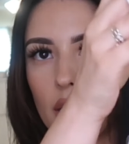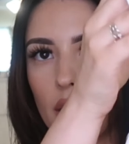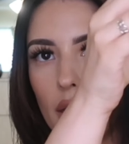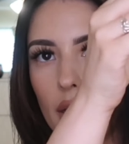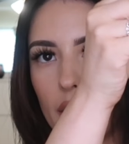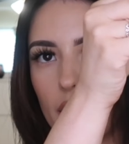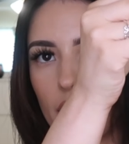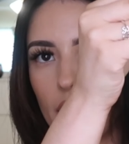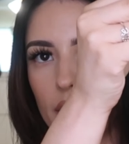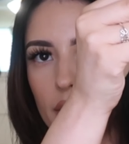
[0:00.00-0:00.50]

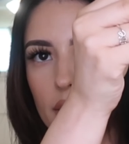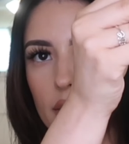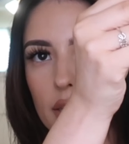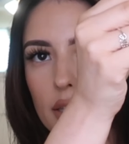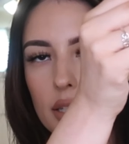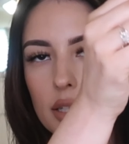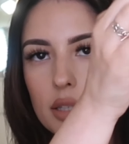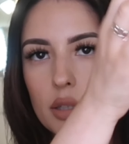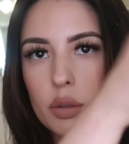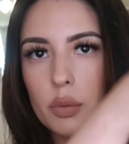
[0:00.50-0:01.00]
I got
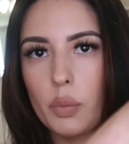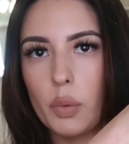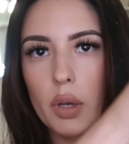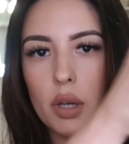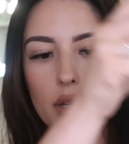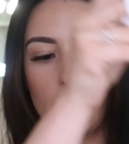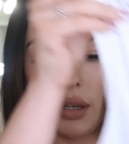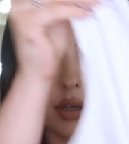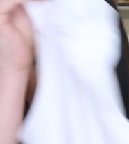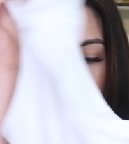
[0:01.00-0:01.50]
this
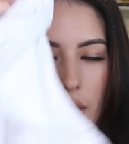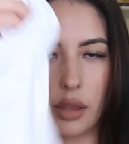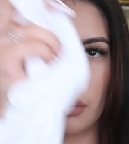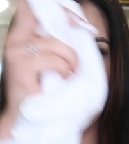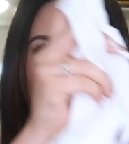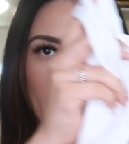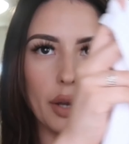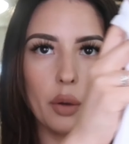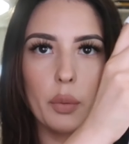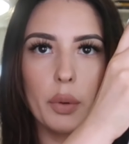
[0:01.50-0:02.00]
one and the
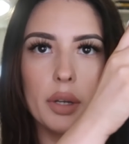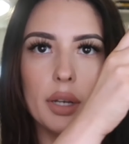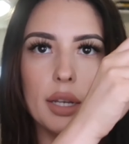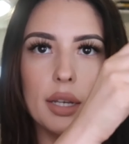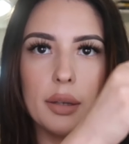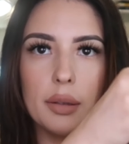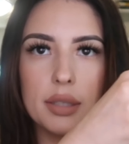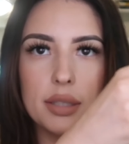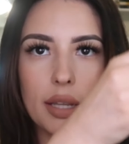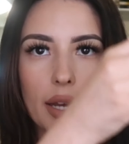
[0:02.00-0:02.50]
black one in
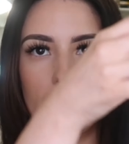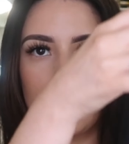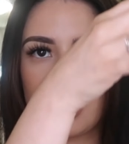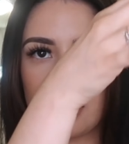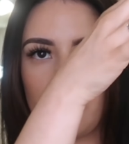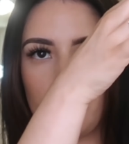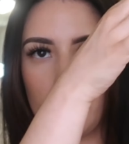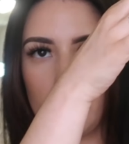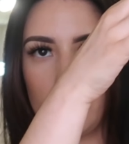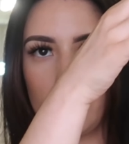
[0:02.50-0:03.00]
a size
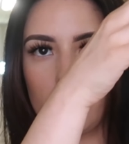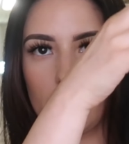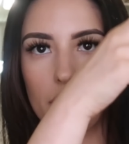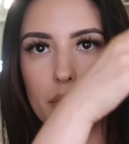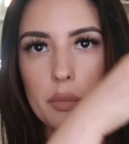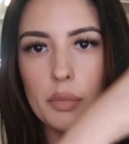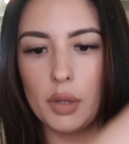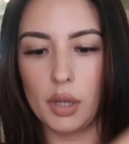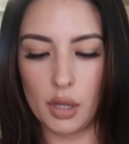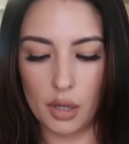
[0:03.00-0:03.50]

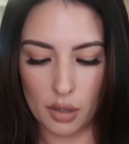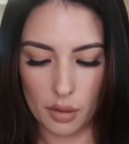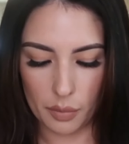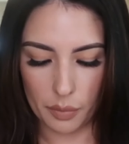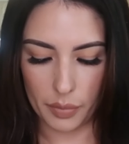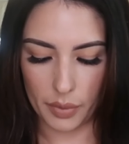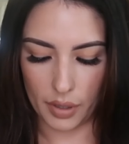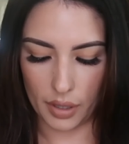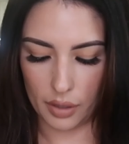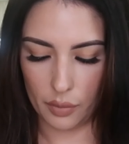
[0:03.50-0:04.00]
medium,
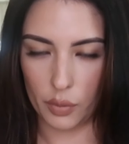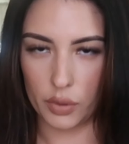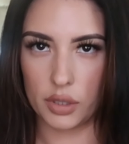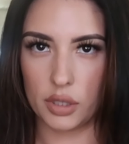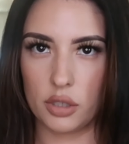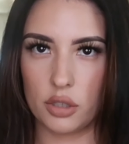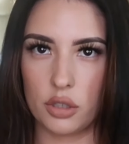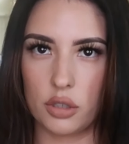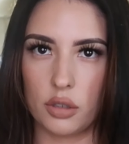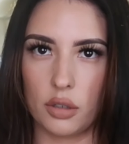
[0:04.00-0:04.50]
but I
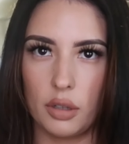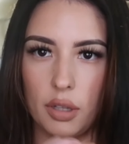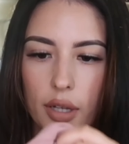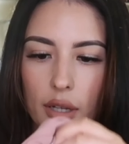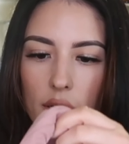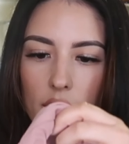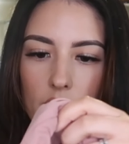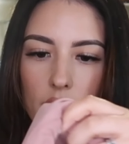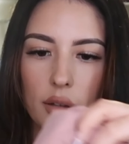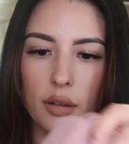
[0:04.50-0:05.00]
wasn't sure
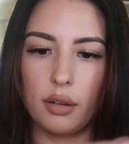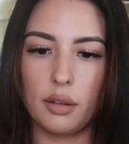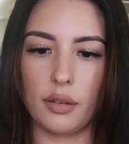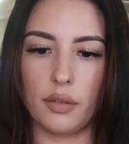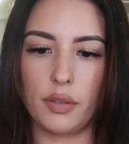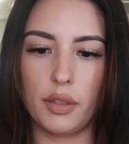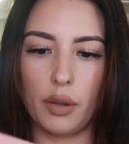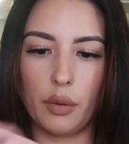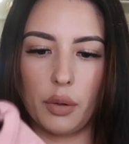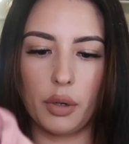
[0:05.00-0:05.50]
like
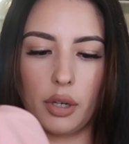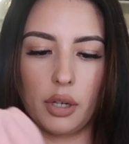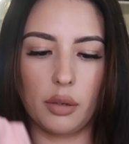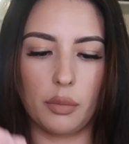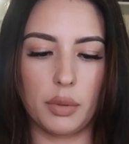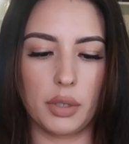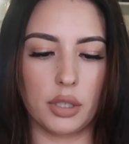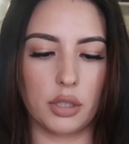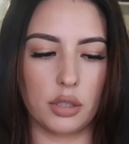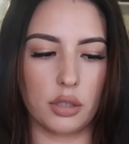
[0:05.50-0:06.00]
if they were going to
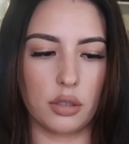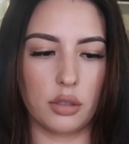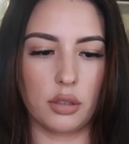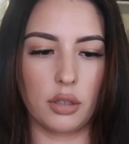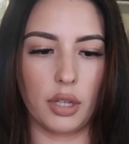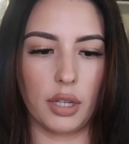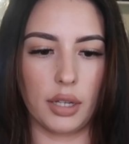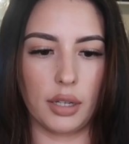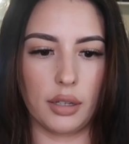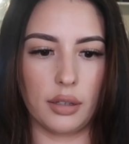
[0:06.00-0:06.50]
be
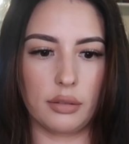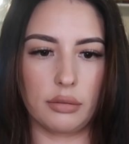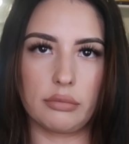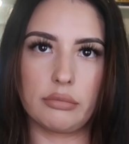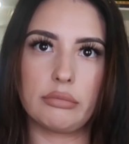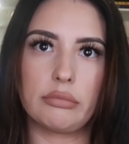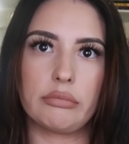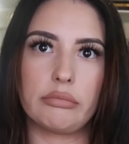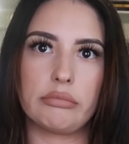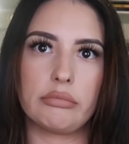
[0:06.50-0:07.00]
like
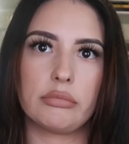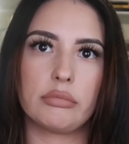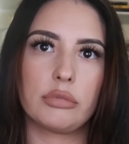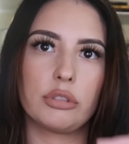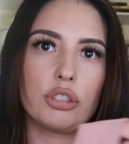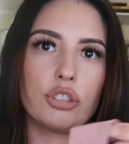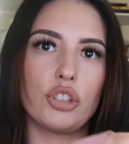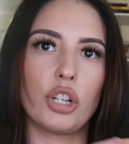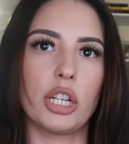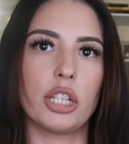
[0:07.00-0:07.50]

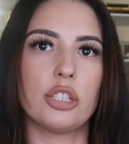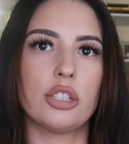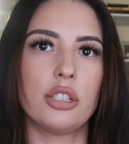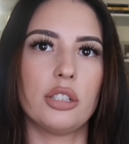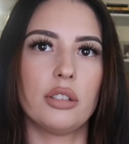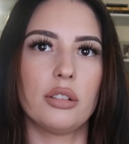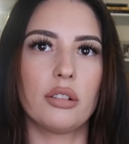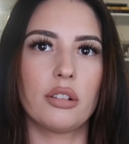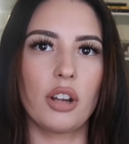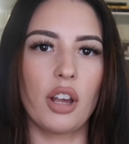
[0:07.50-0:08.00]
stretchy
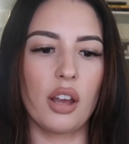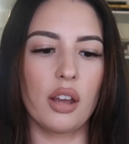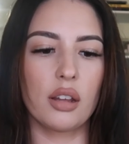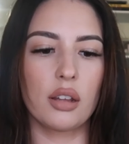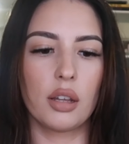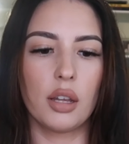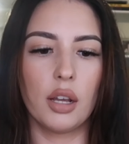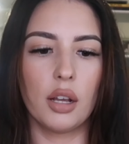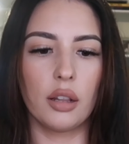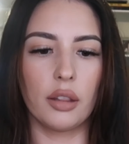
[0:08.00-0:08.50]
or not,
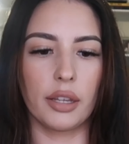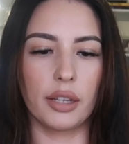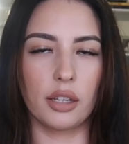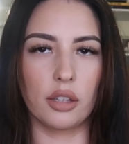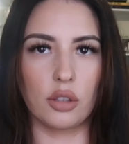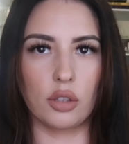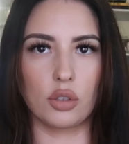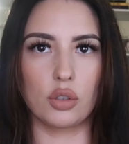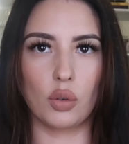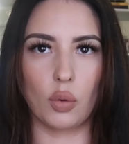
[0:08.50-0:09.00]
like
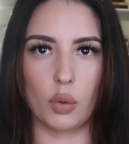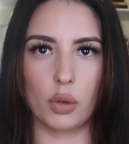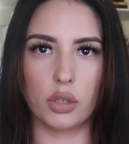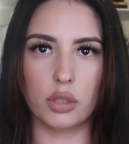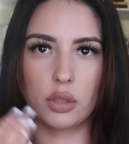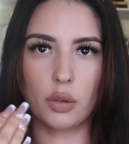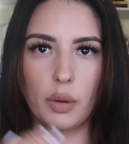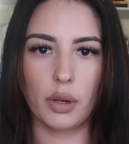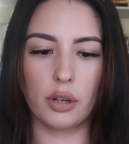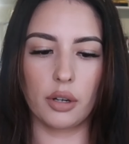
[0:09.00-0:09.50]
in the
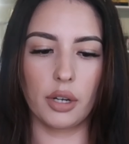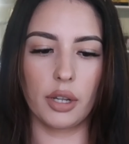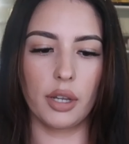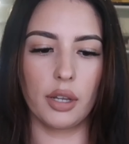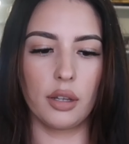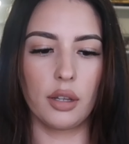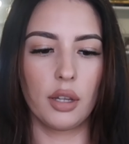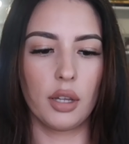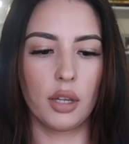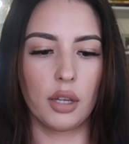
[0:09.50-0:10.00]
torso area.
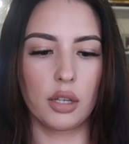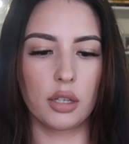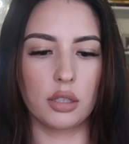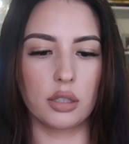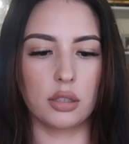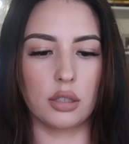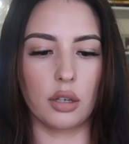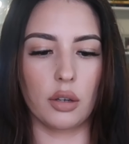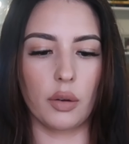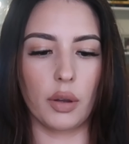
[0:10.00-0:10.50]

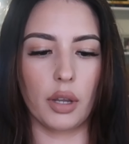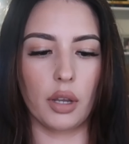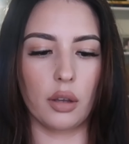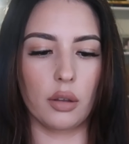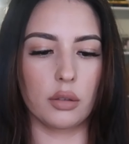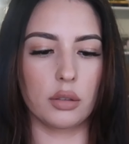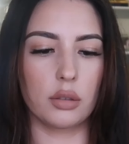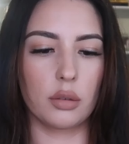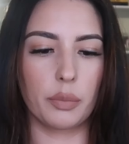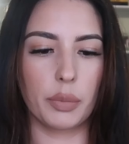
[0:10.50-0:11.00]
So I
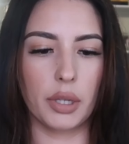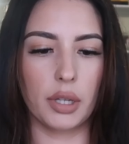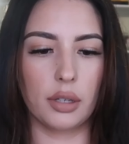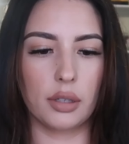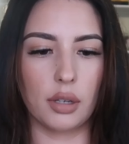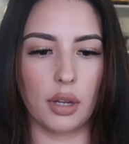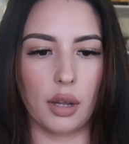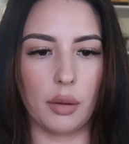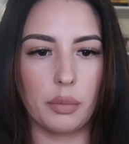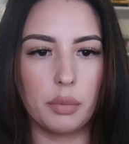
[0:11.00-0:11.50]
also
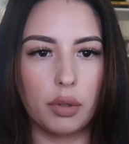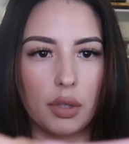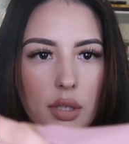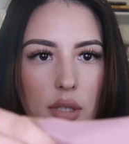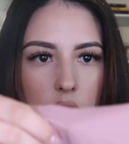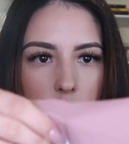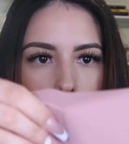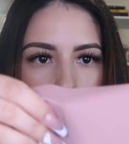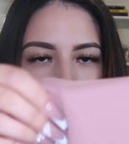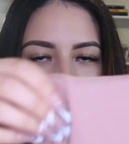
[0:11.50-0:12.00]
picked up
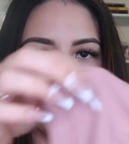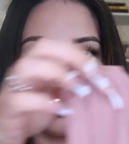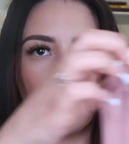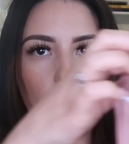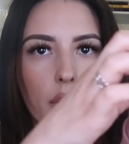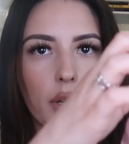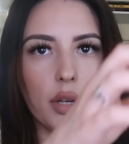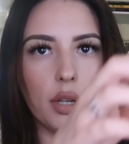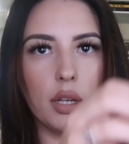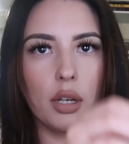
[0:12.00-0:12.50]
this pink
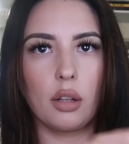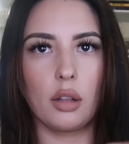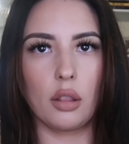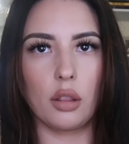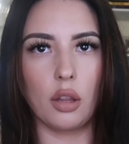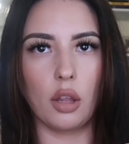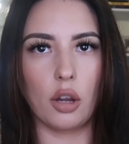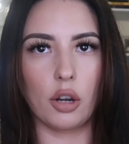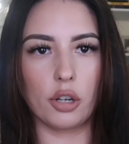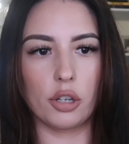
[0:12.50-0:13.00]
one in a
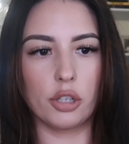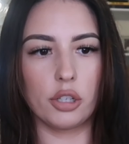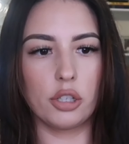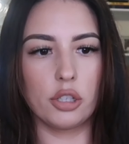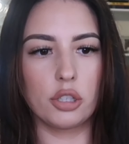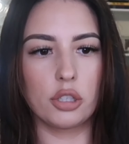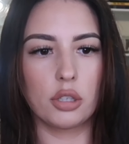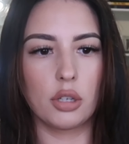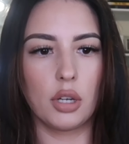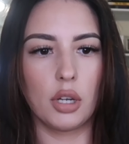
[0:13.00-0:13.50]

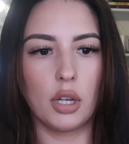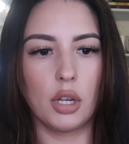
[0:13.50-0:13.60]
large.